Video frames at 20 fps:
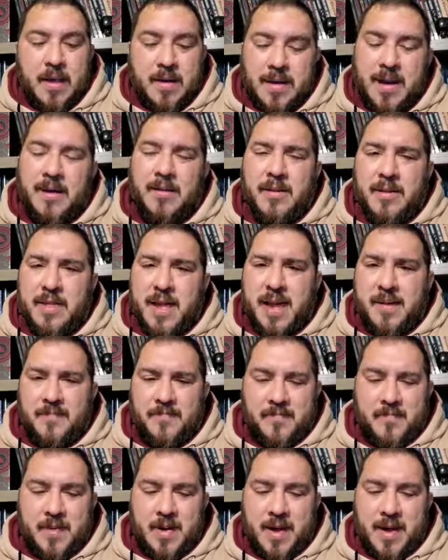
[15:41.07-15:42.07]
Not only
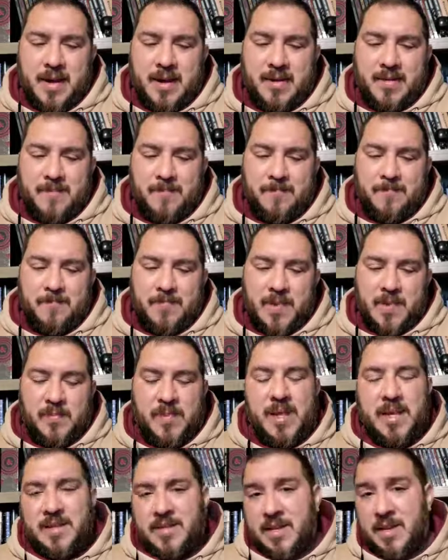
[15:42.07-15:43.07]
that, but the
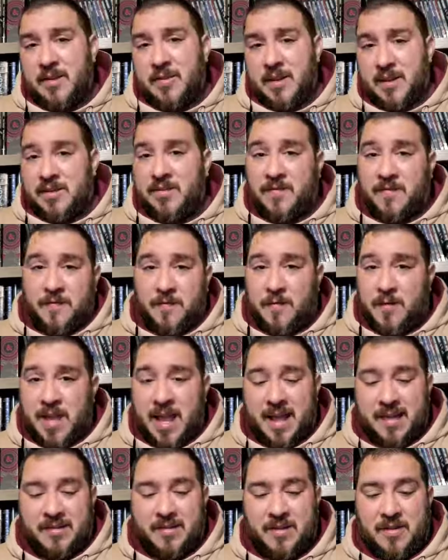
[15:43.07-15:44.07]
Blade Singer is a full
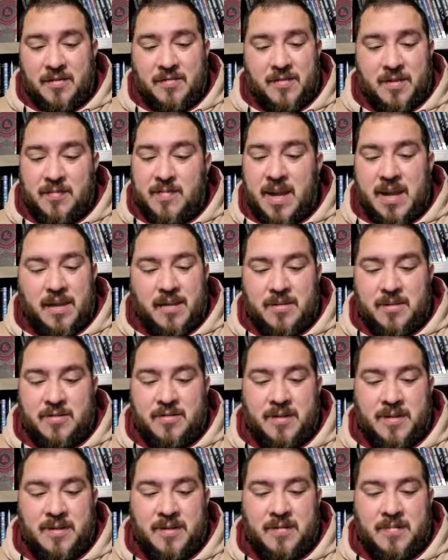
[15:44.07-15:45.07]
caster with many other
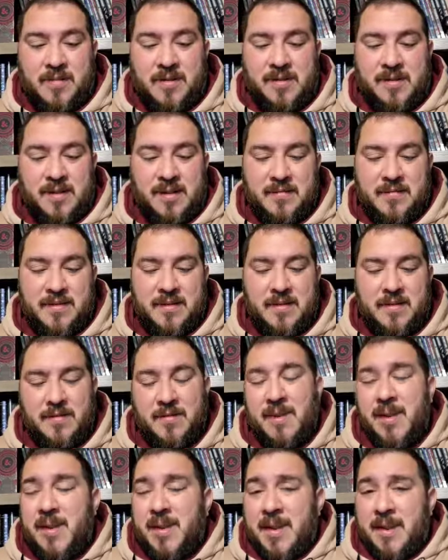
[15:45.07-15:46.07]
tricks up his sleeve, so
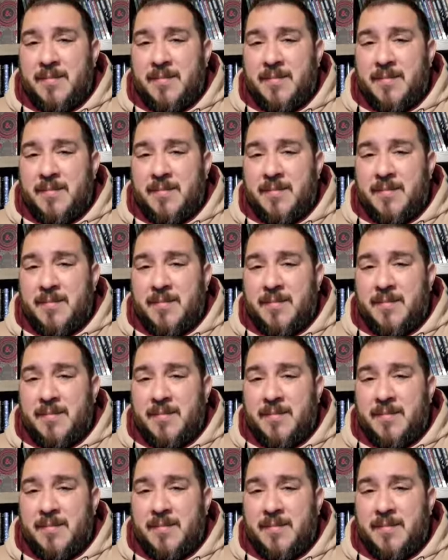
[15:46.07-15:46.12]
it